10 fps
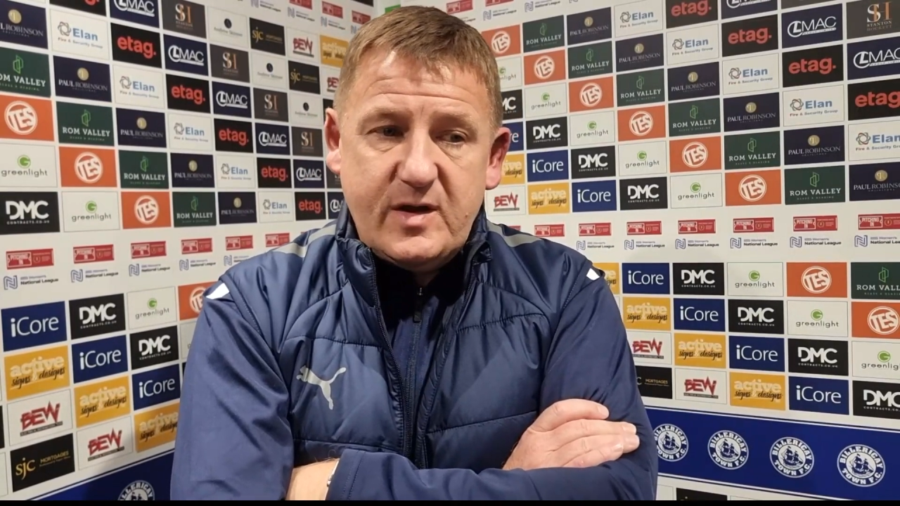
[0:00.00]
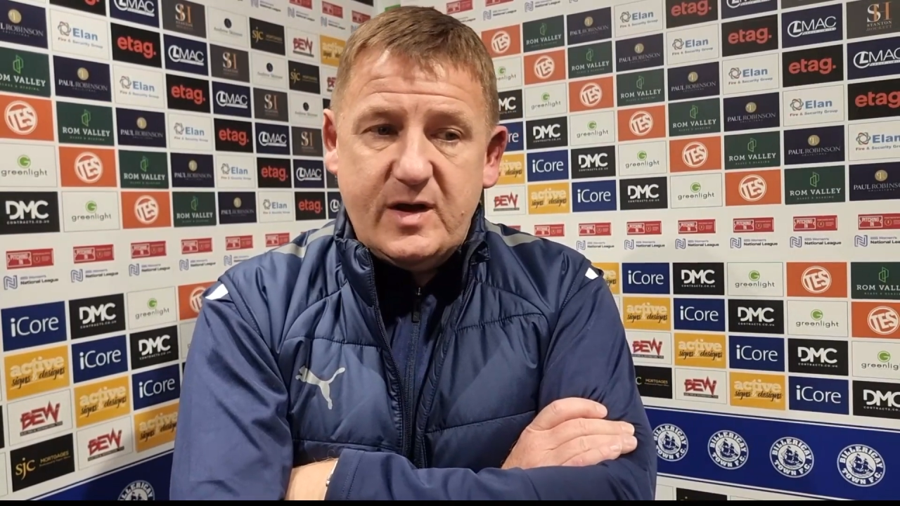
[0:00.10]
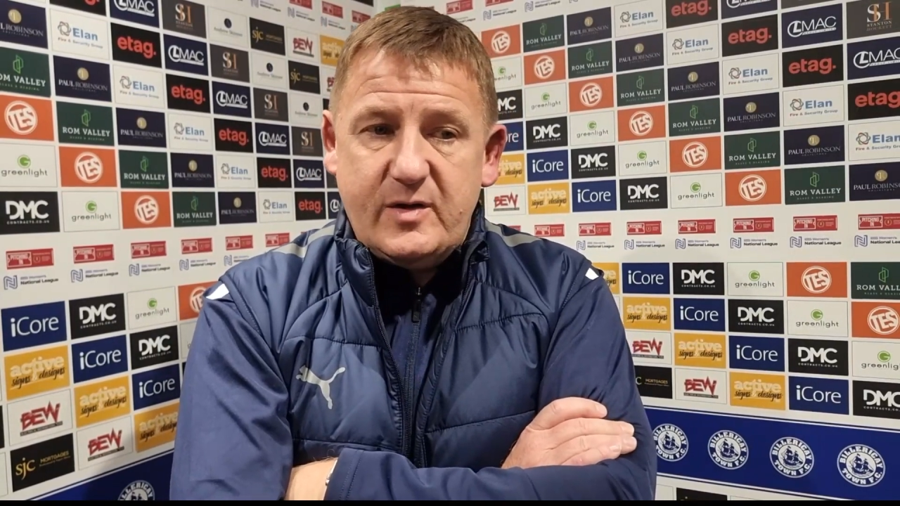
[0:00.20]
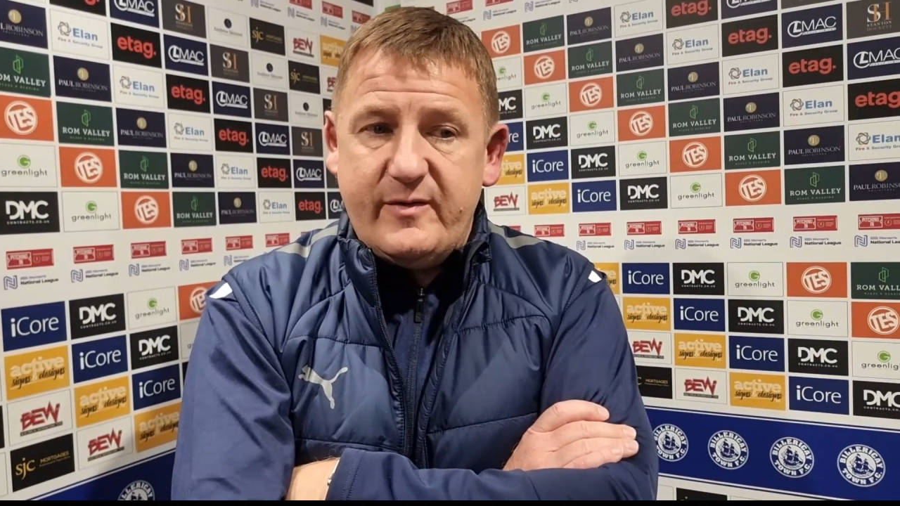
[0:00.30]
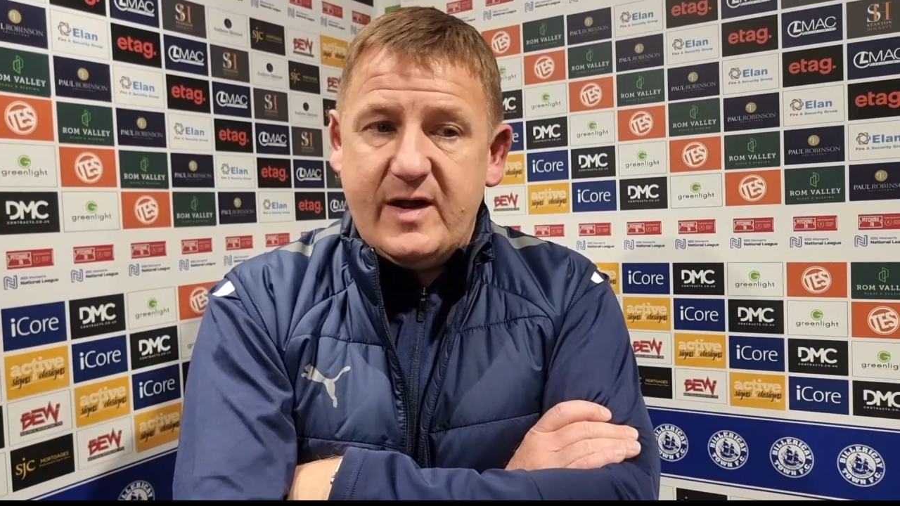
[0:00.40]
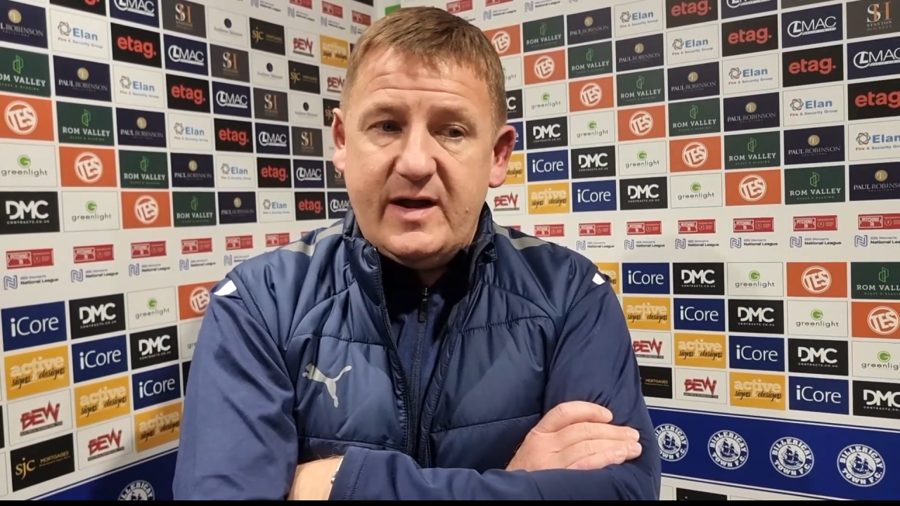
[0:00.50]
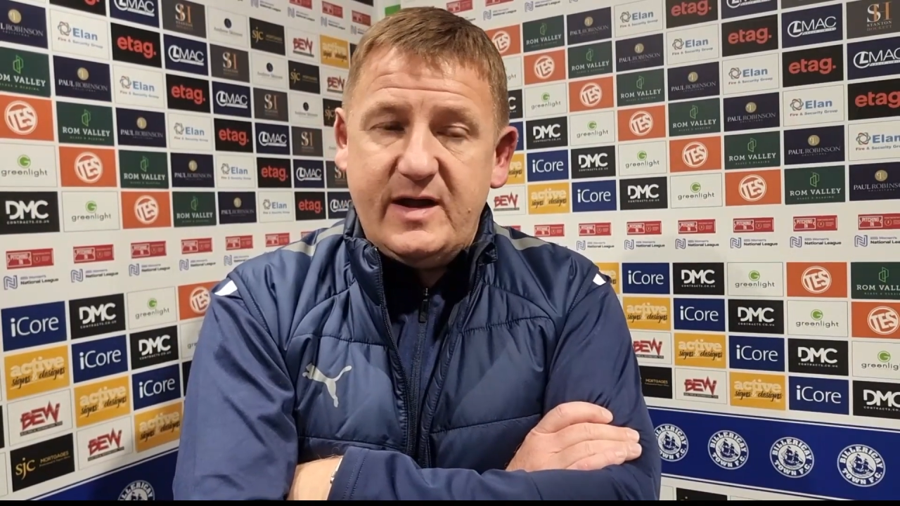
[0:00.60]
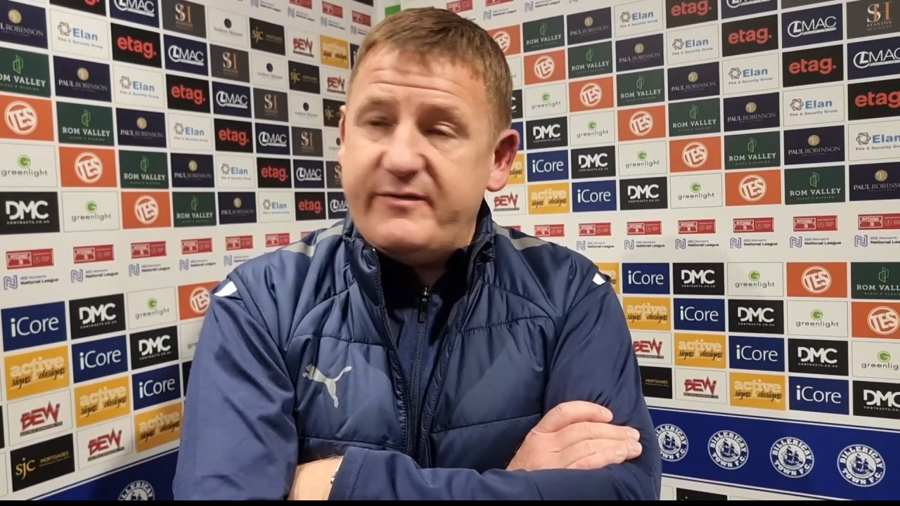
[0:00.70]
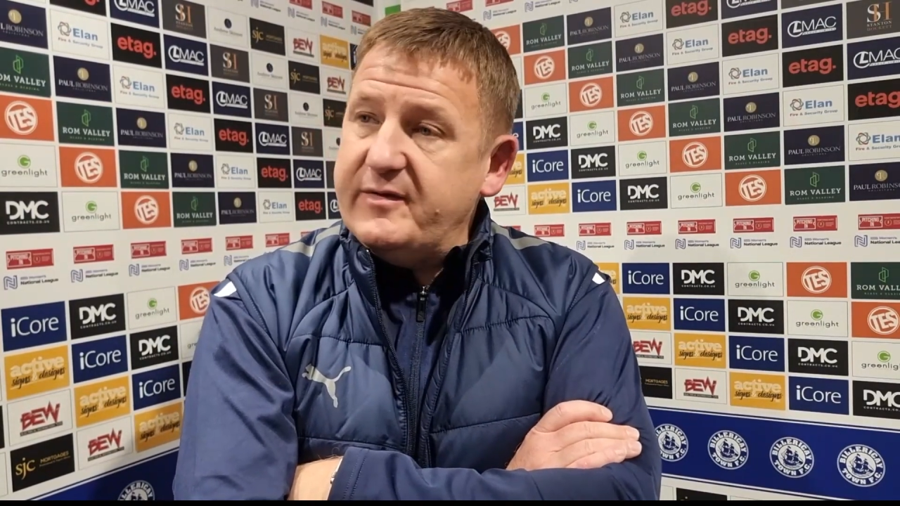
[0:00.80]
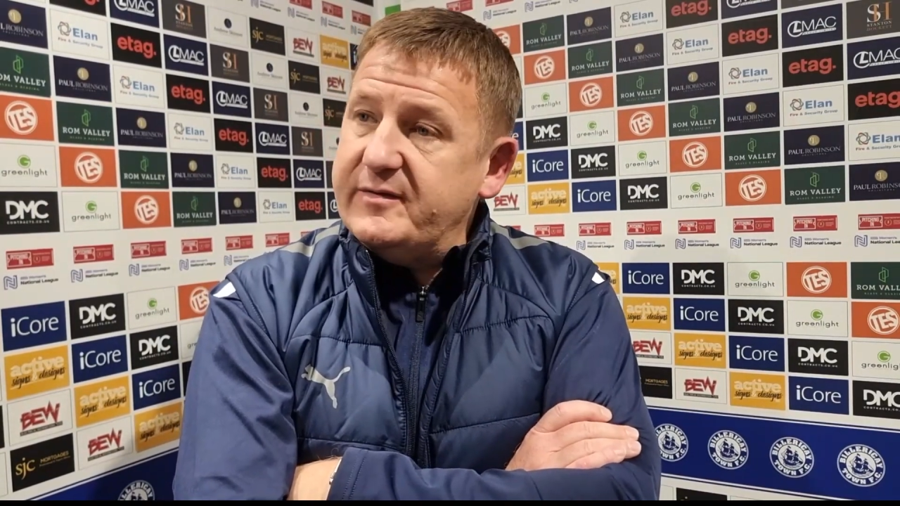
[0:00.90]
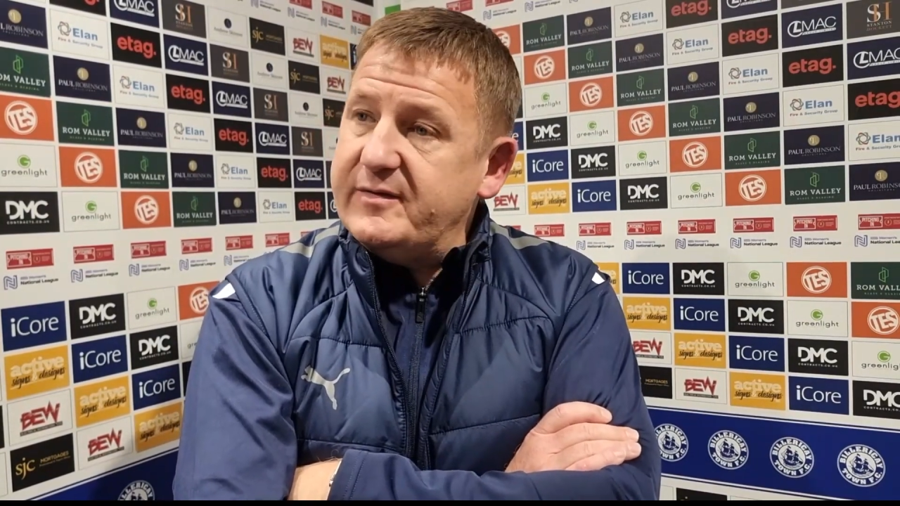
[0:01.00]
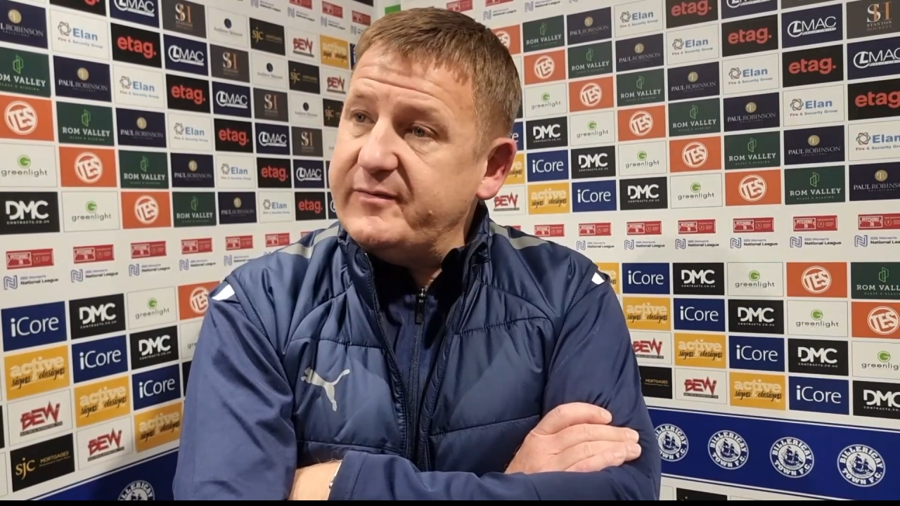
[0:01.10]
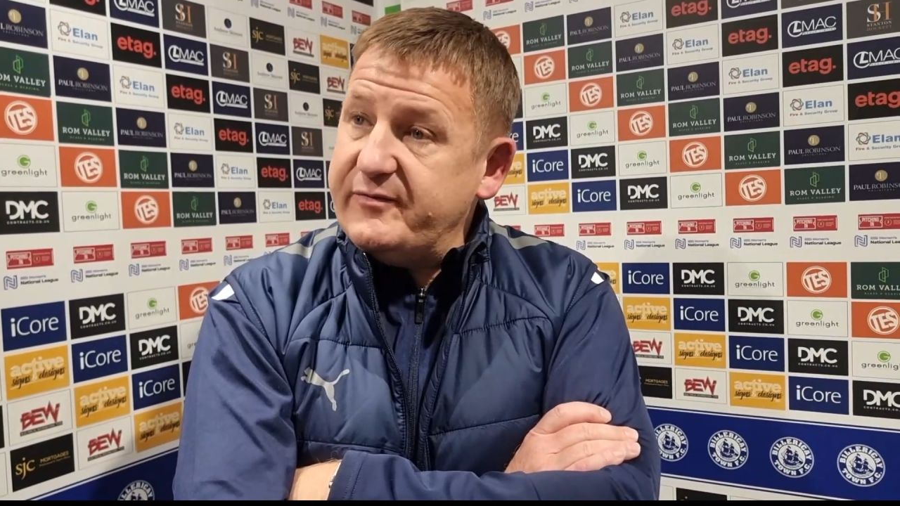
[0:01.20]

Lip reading: you know, and even